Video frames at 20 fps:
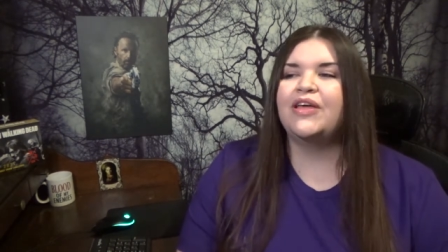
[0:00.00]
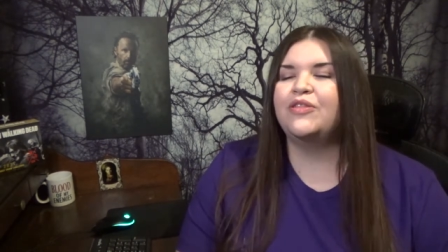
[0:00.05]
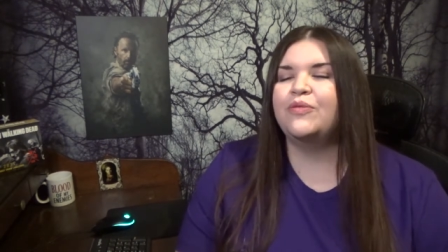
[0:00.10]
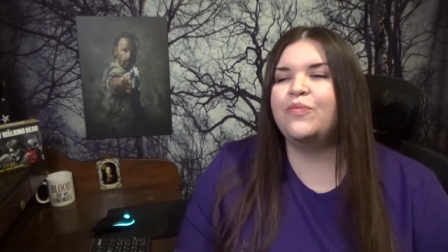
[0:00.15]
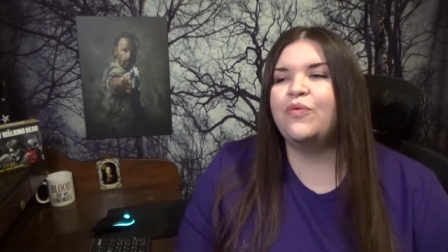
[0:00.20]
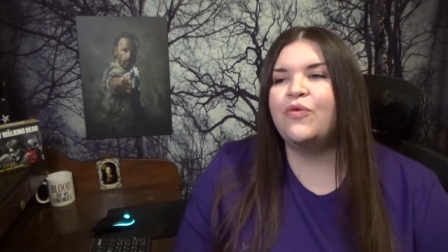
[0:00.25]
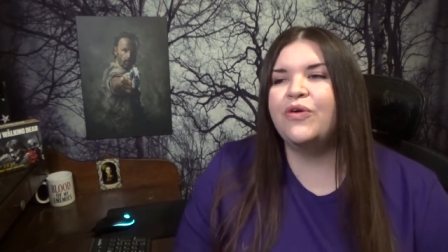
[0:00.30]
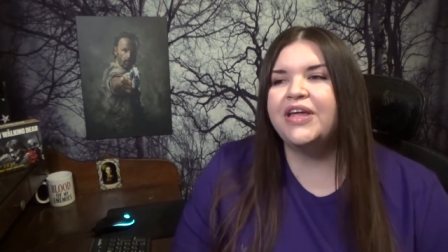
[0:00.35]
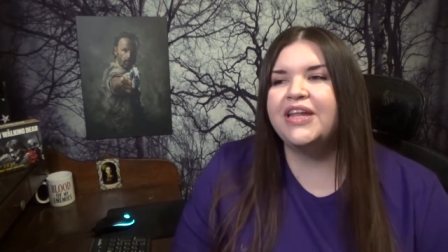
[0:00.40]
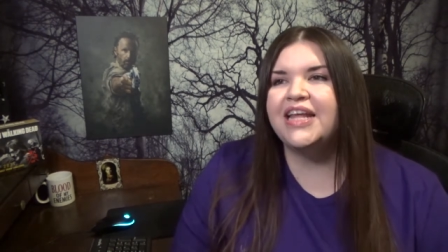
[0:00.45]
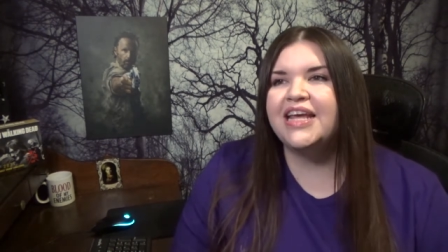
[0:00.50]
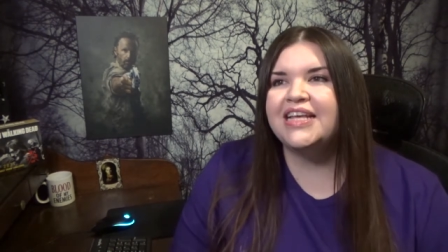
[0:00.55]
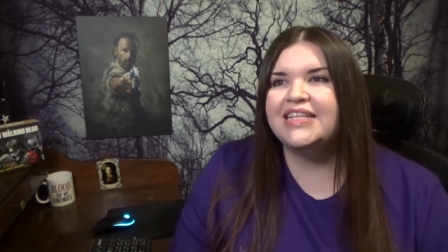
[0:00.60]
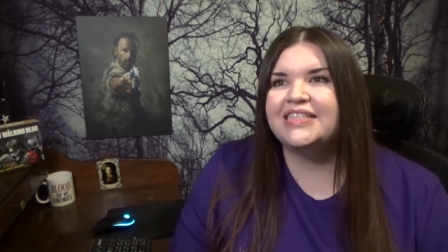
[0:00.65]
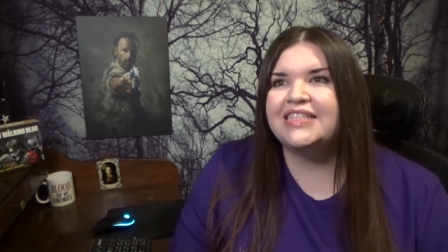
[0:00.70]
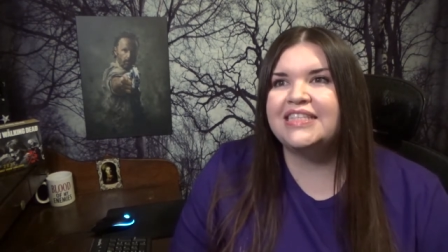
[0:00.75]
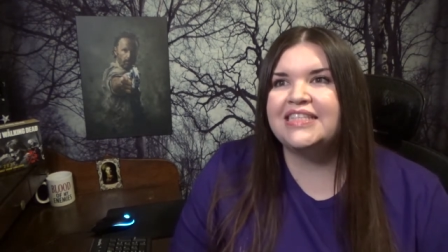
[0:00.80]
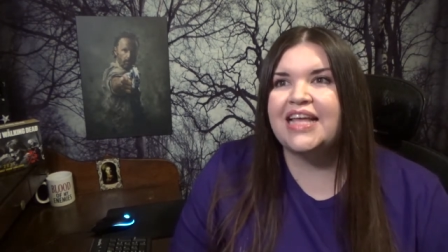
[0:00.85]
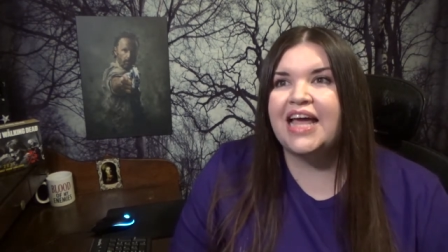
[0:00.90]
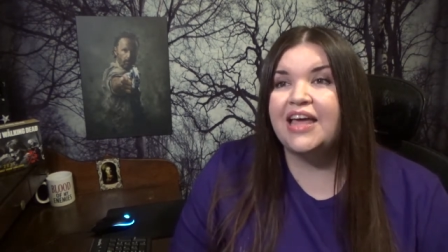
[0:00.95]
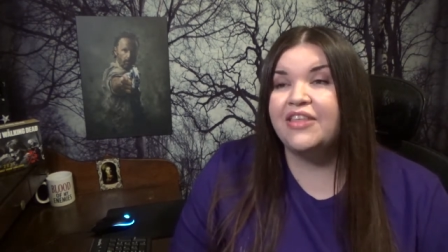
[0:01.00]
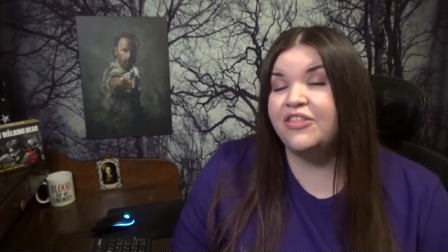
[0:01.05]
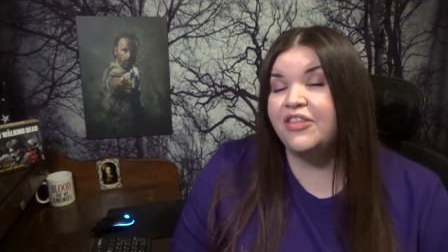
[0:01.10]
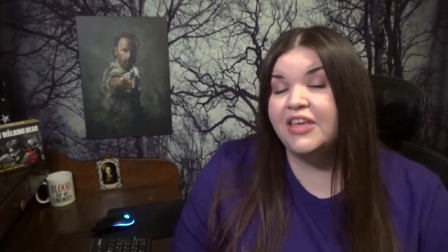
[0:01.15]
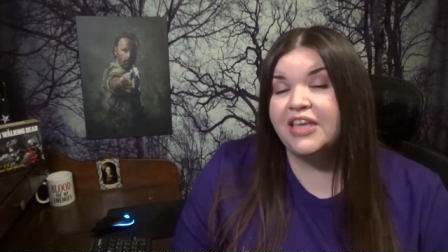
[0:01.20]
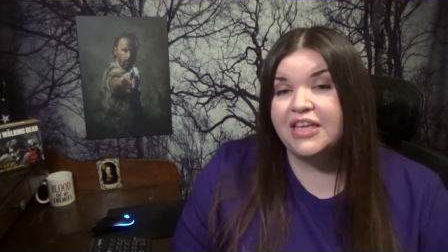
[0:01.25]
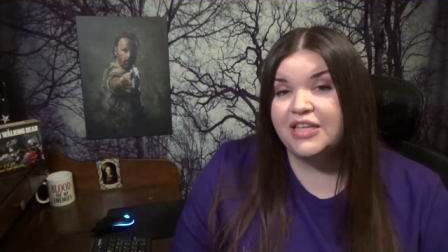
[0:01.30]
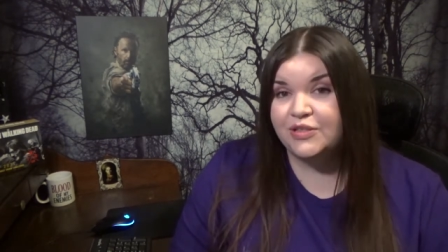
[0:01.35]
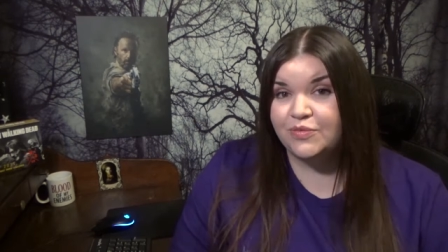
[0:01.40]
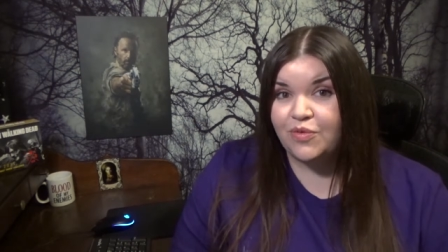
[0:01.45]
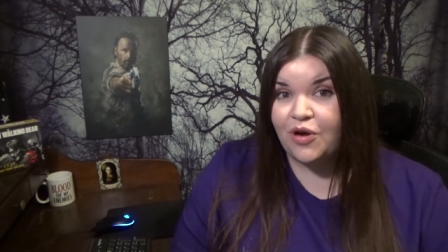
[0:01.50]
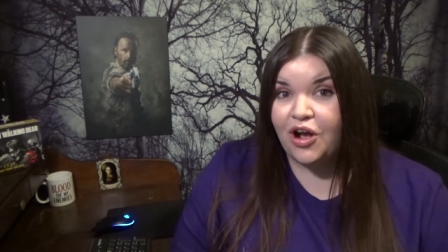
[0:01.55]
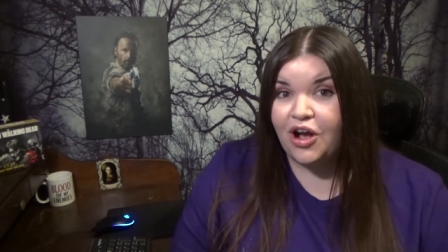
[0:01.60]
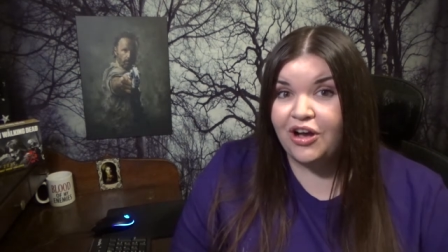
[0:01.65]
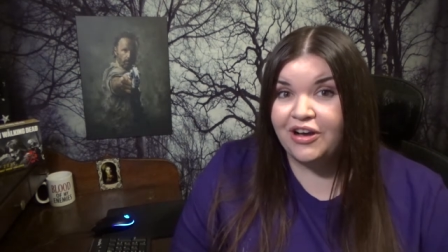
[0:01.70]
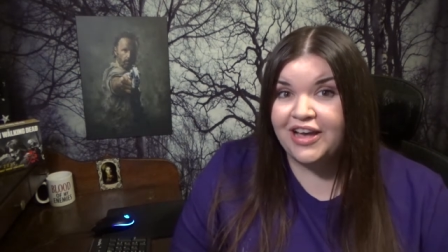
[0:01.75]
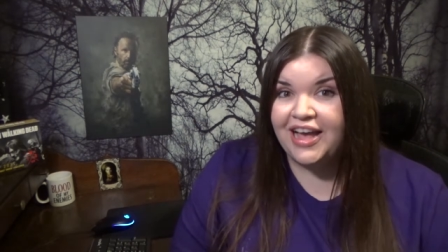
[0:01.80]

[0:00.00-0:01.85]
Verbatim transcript: the point is, is I think he's wrong.